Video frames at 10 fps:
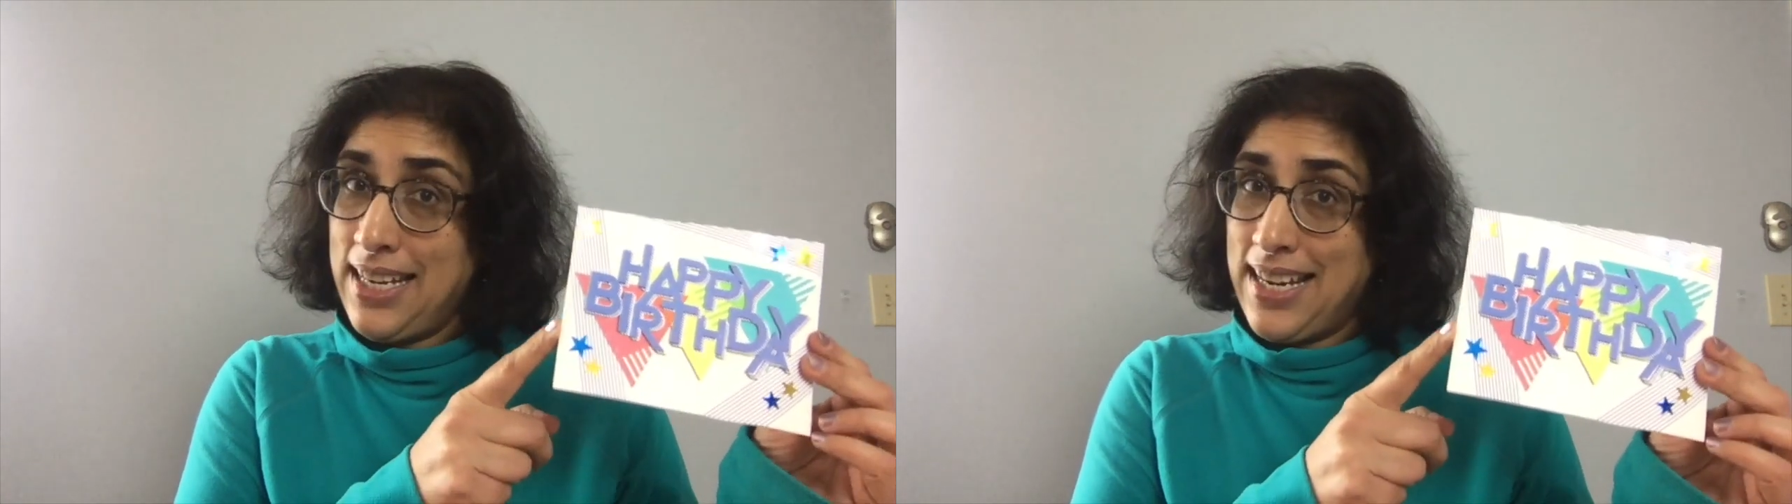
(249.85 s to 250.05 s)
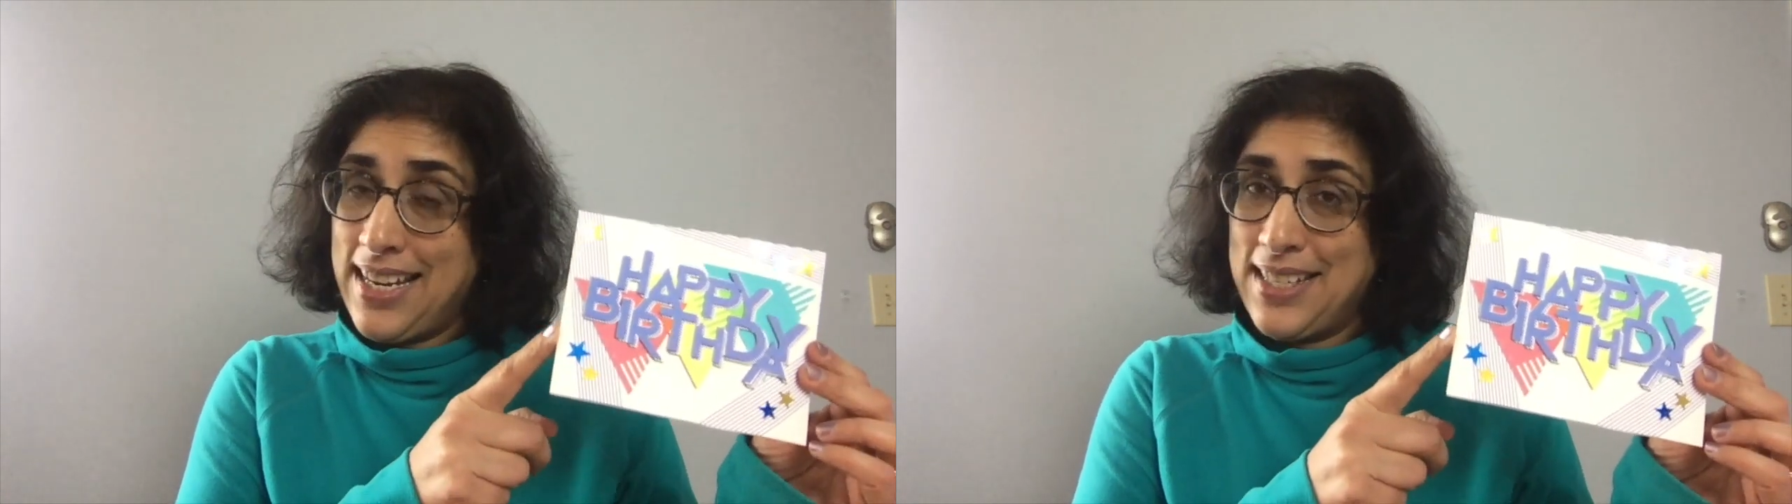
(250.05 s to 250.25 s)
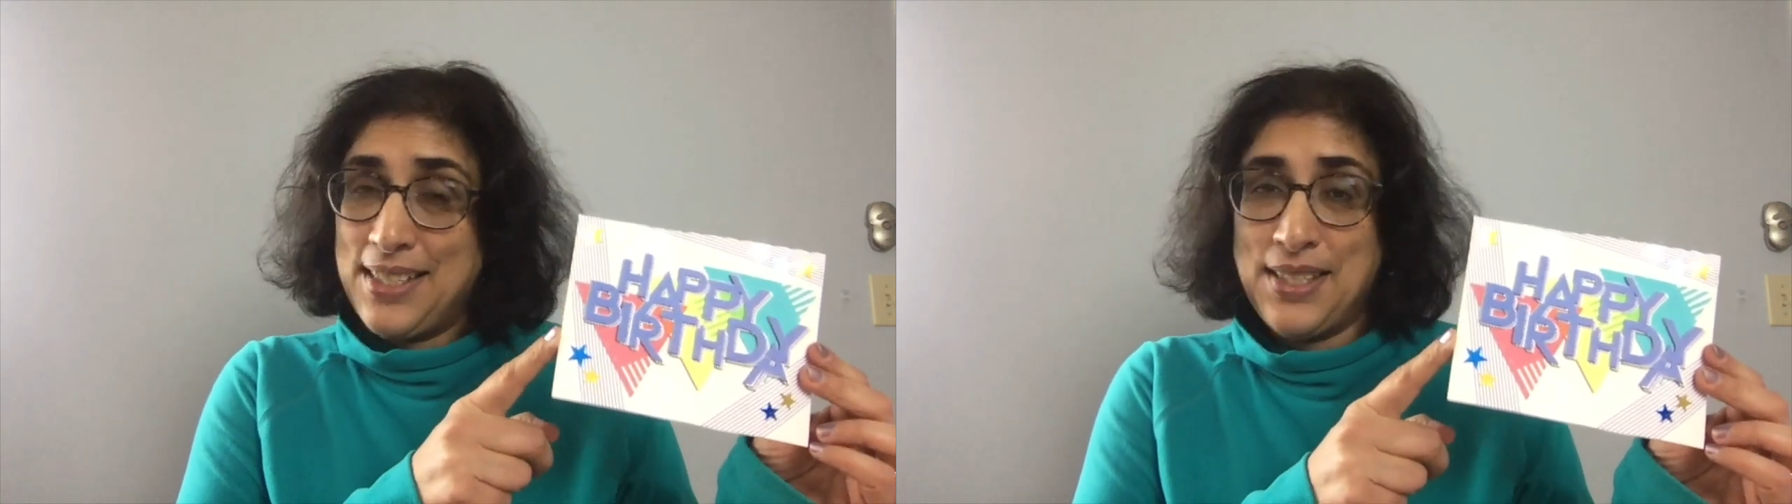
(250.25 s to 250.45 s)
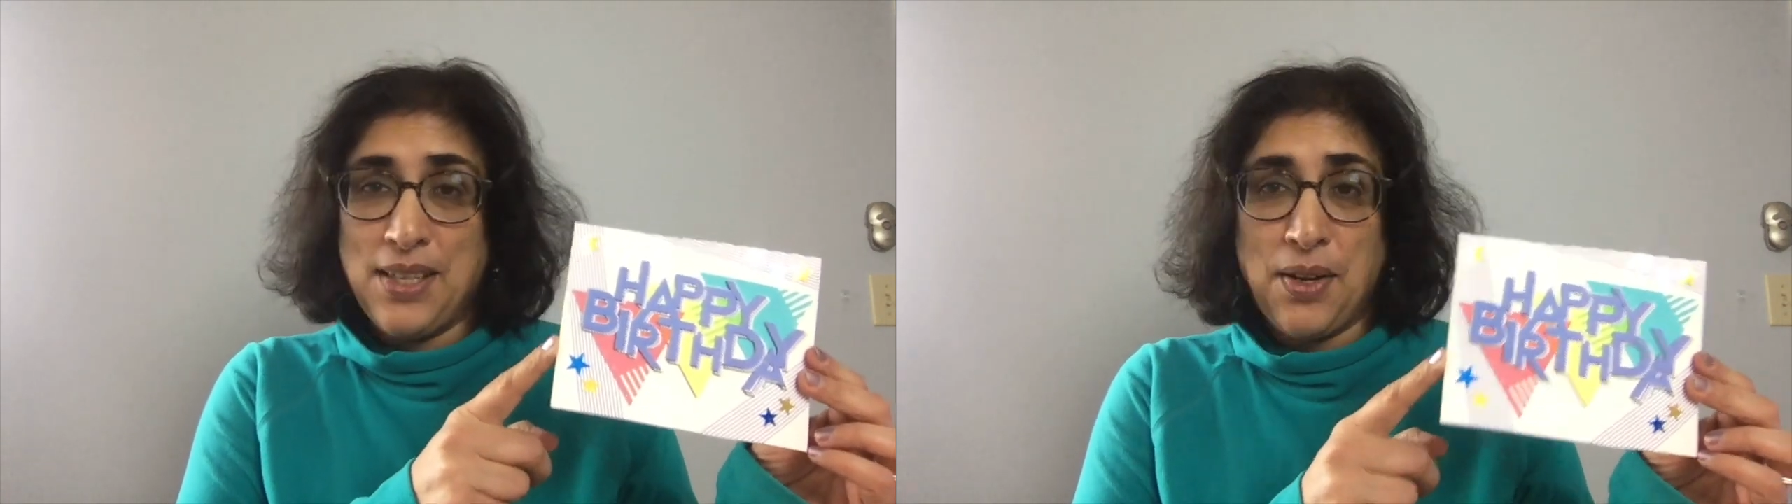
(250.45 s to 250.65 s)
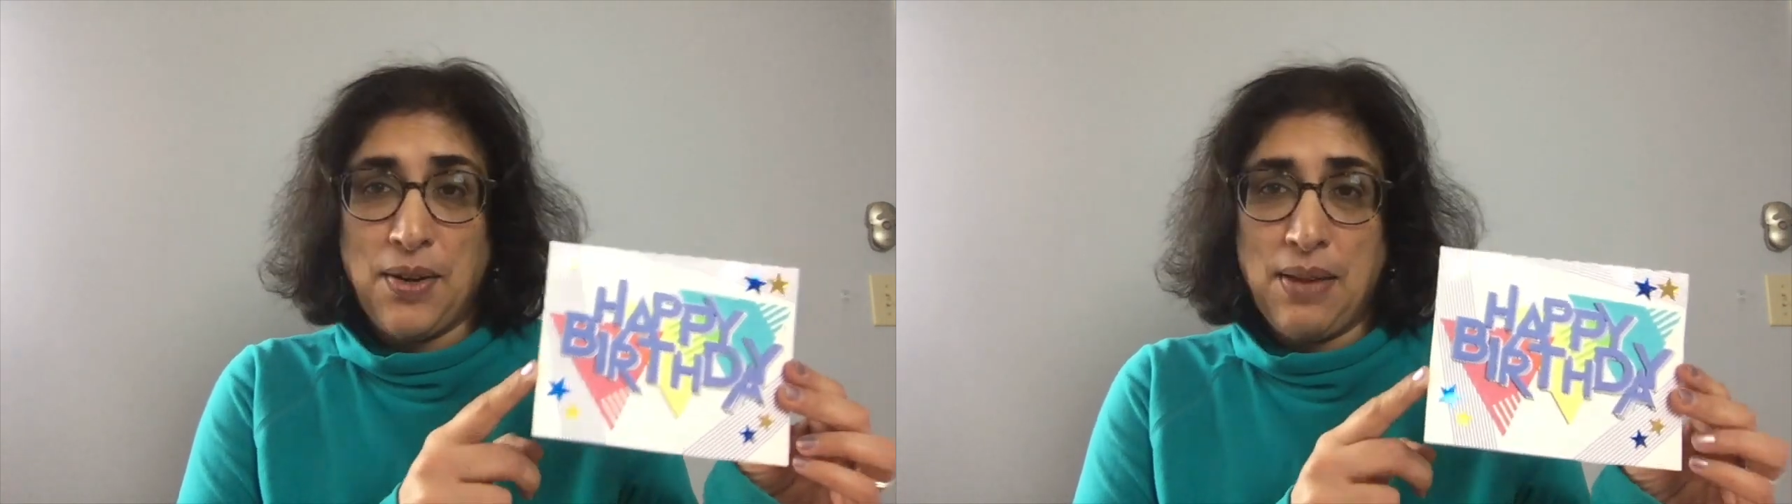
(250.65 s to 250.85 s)
and
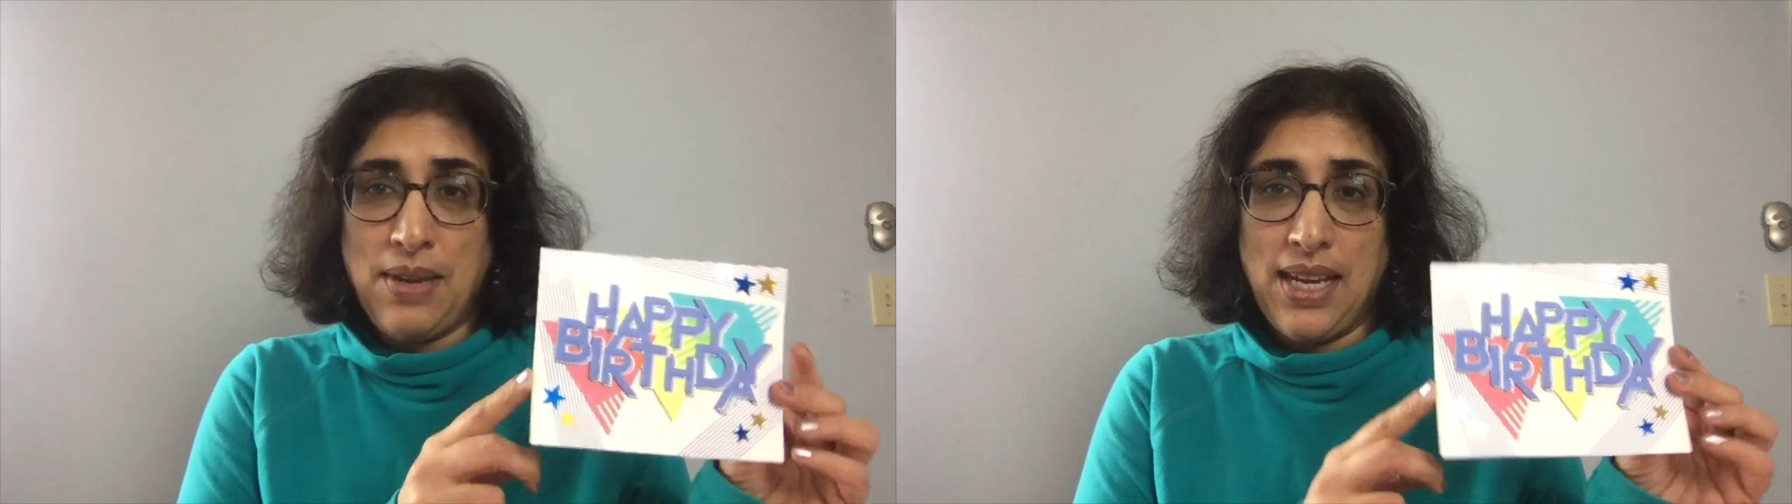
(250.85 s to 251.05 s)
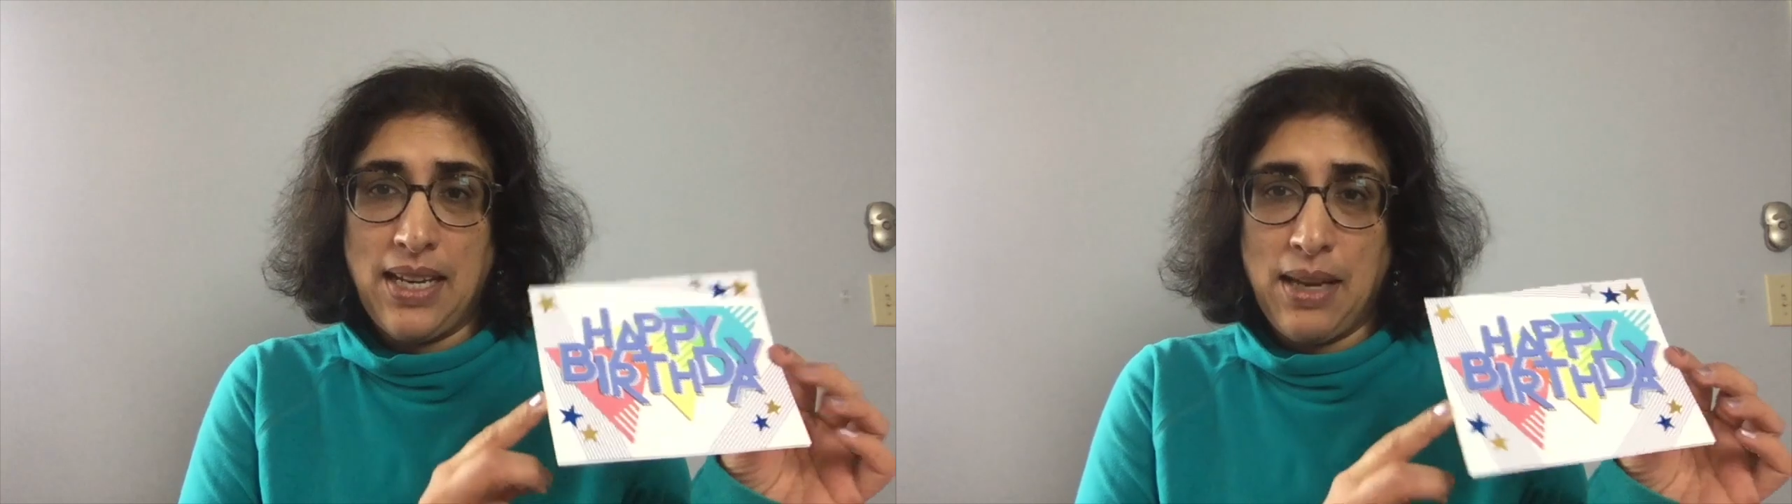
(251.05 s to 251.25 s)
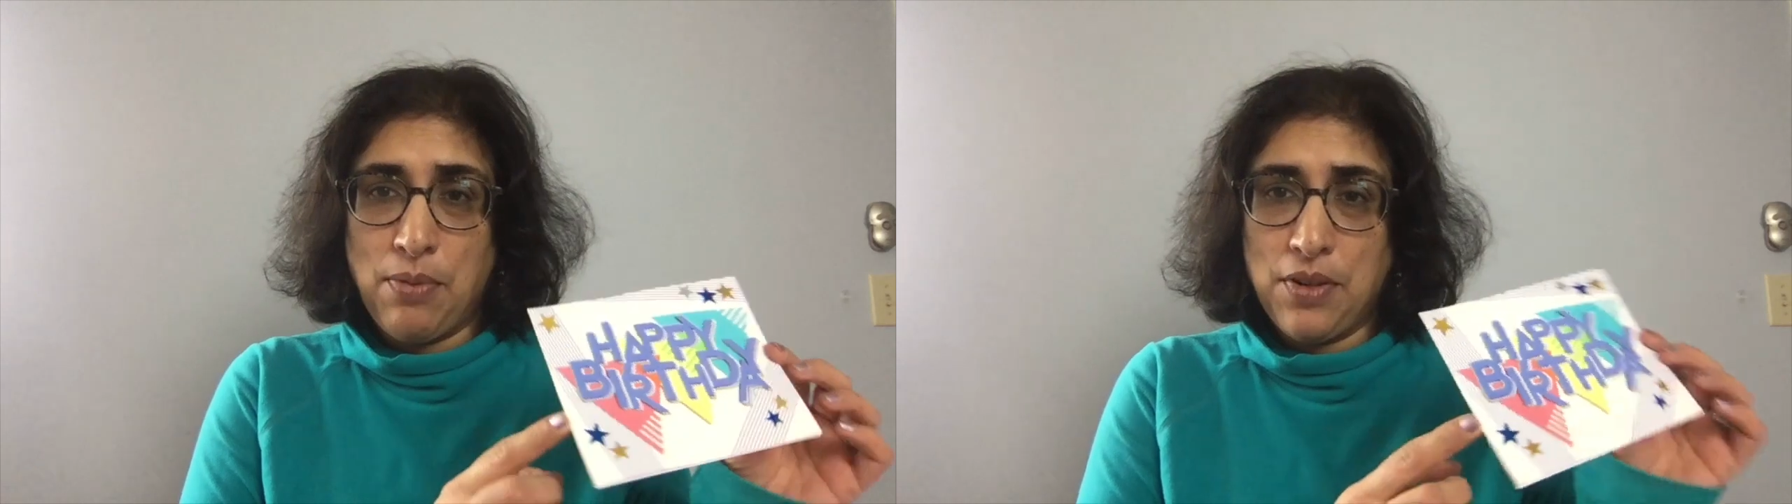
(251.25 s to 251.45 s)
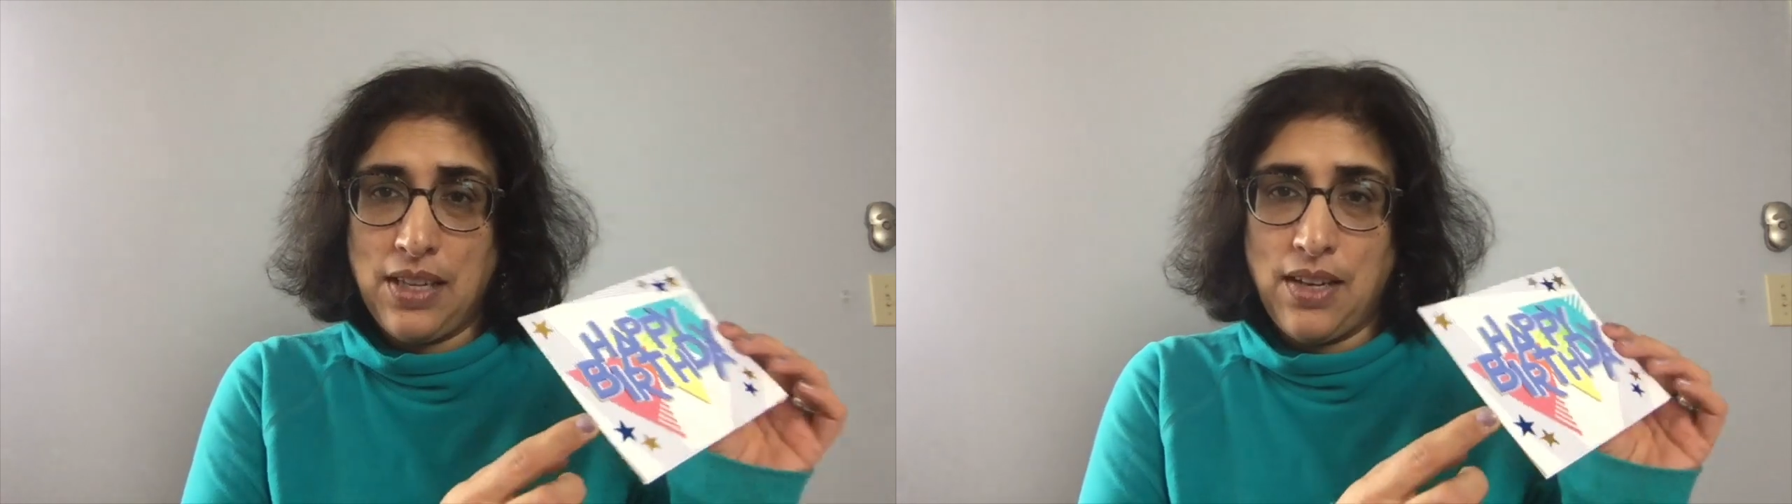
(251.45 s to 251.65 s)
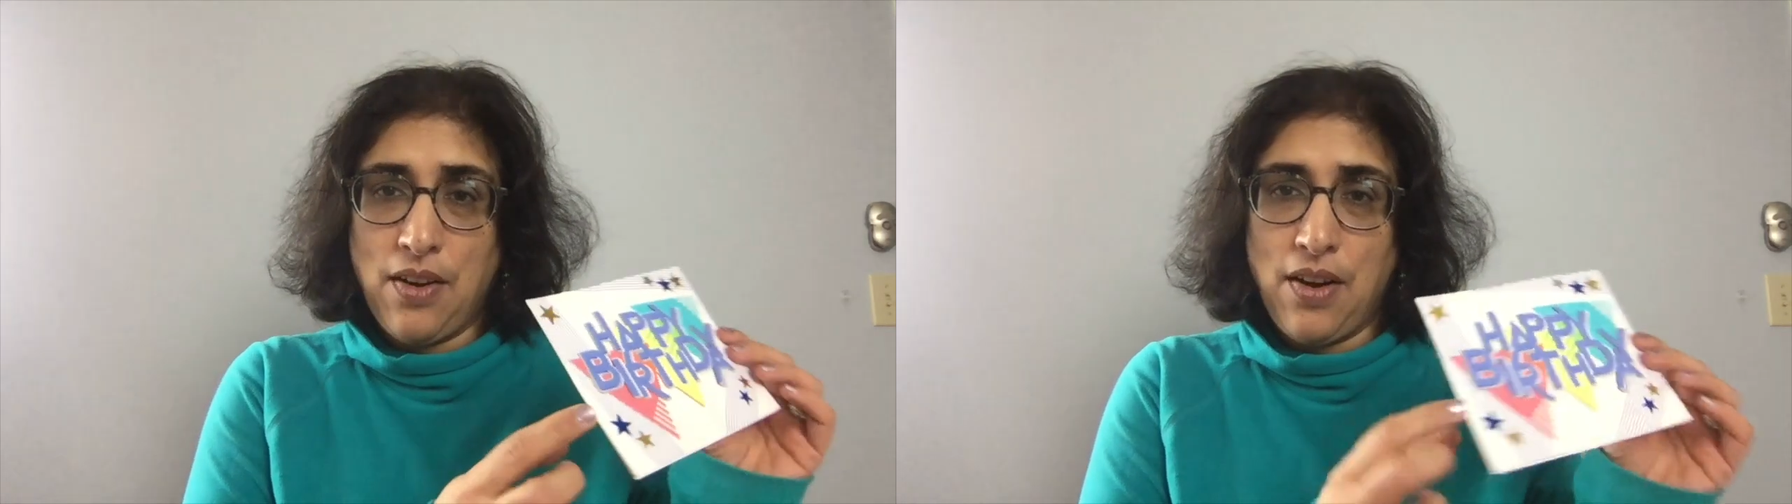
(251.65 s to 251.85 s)
so I made a
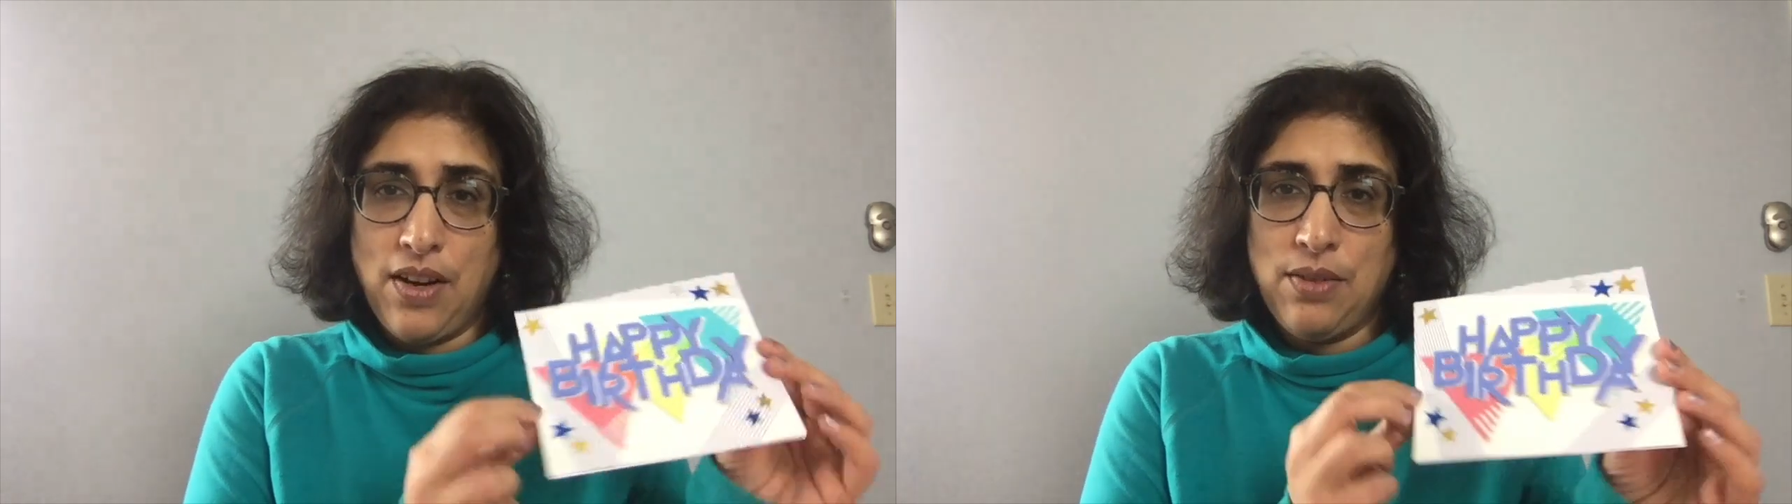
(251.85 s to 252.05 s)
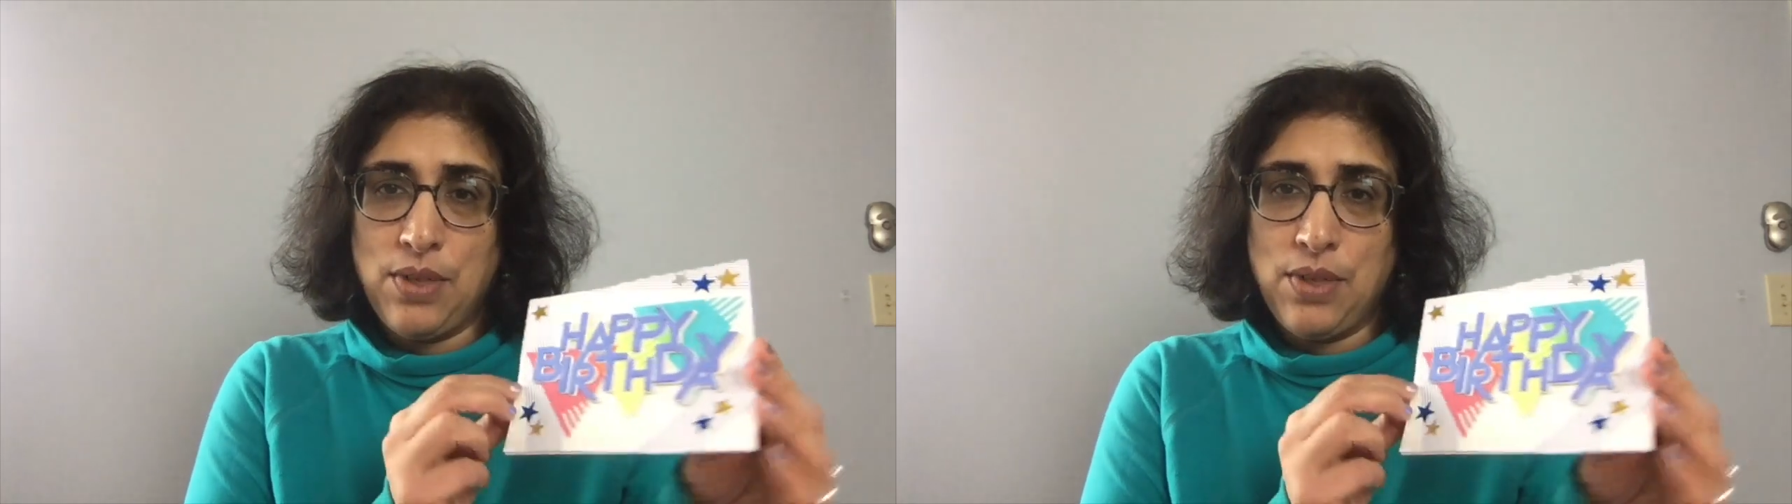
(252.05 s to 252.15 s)
birthday card,